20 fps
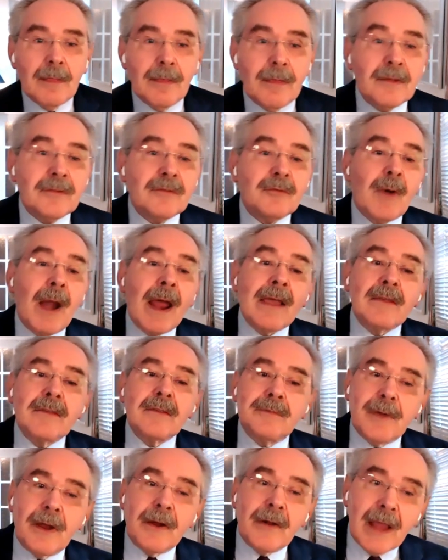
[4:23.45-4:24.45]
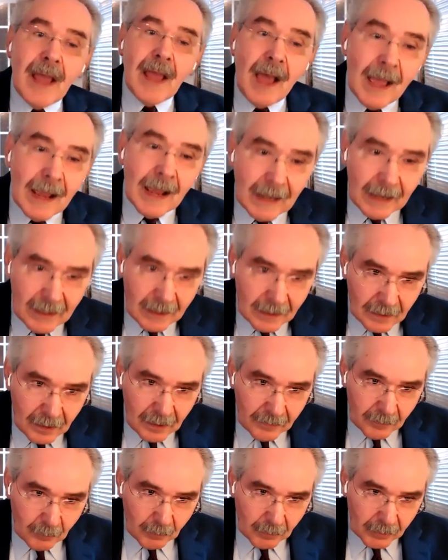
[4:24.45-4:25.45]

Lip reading: This ranks very highly, in other